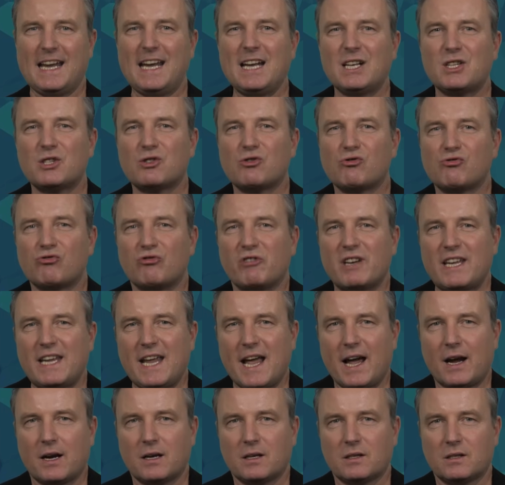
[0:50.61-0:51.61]
It's
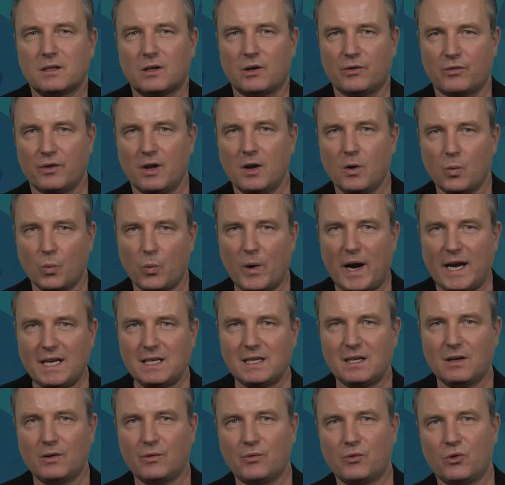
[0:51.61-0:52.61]
reactive,
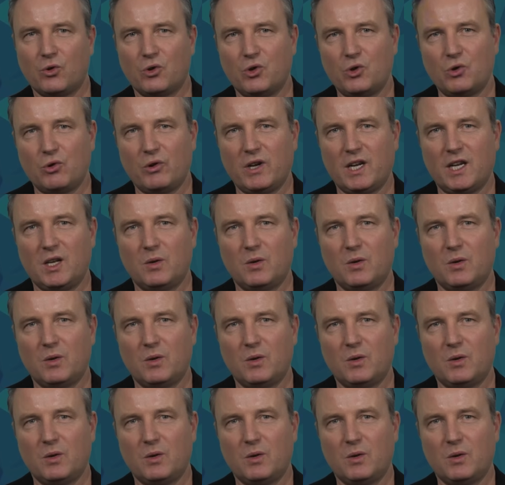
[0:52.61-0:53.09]
waiting for your